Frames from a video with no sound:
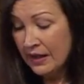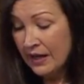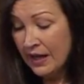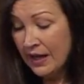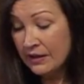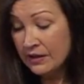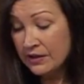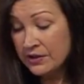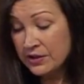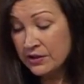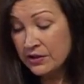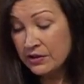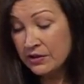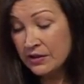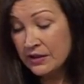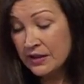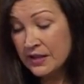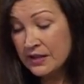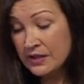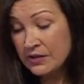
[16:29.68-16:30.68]
I learned
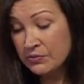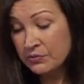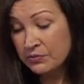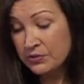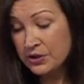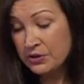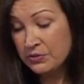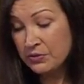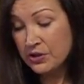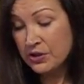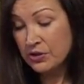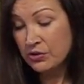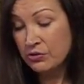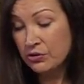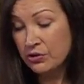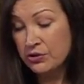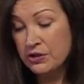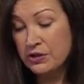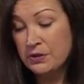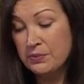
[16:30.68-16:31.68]
another lesson, which was to
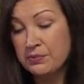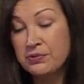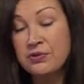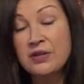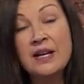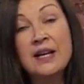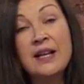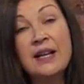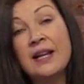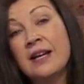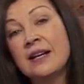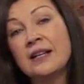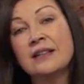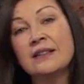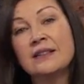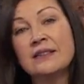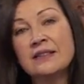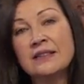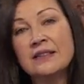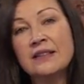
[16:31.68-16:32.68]
go to the prayer
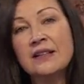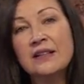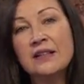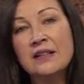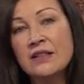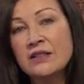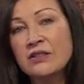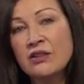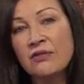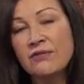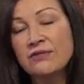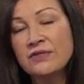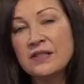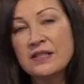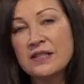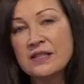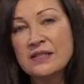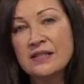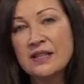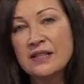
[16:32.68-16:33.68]
line as often
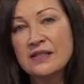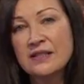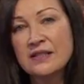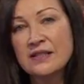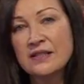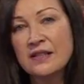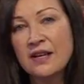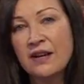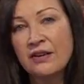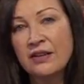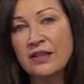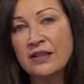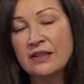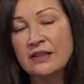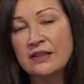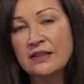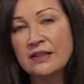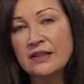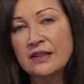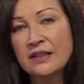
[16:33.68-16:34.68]
as necessary.
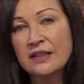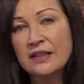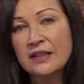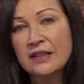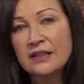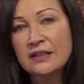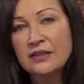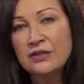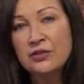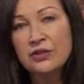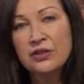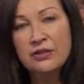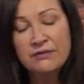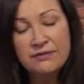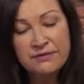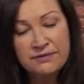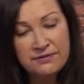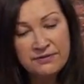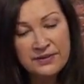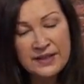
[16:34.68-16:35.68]
You can
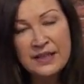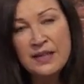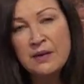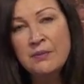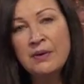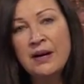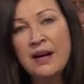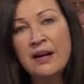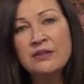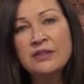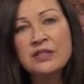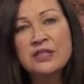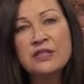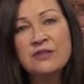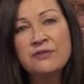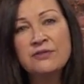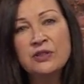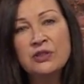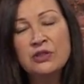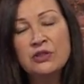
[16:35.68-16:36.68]
feel embarrassed
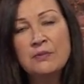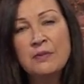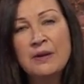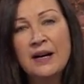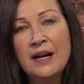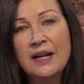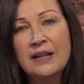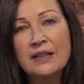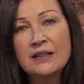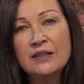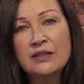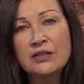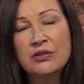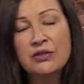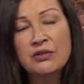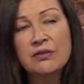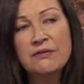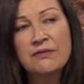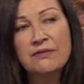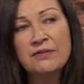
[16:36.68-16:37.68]
if you go back. You
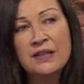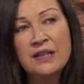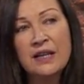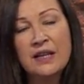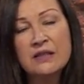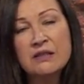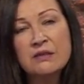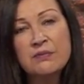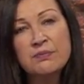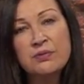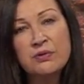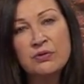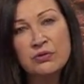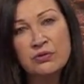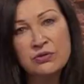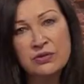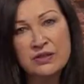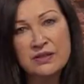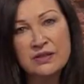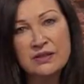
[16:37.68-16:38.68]
can feel
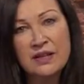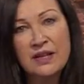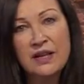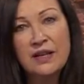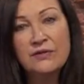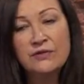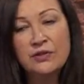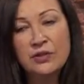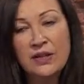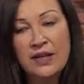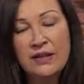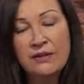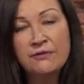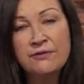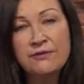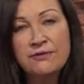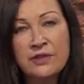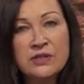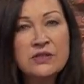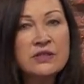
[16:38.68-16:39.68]
exposed if you're in
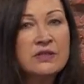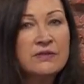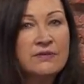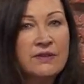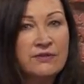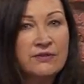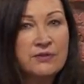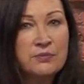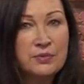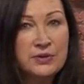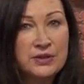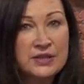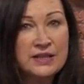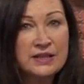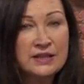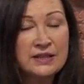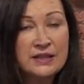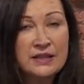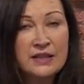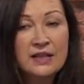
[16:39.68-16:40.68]
front of everybody